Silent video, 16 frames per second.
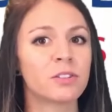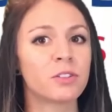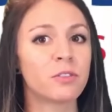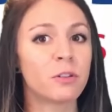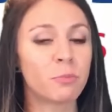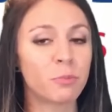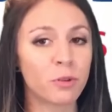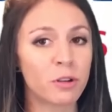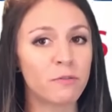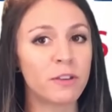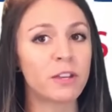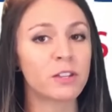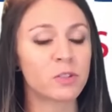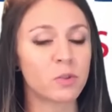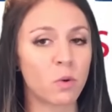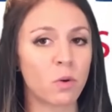to the
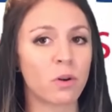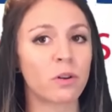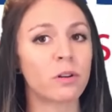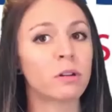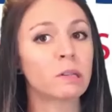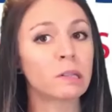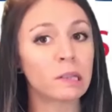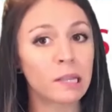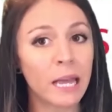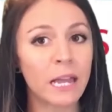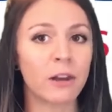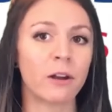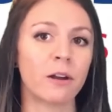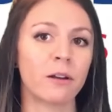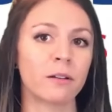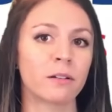previous order
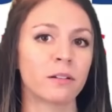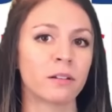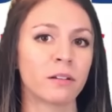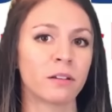later.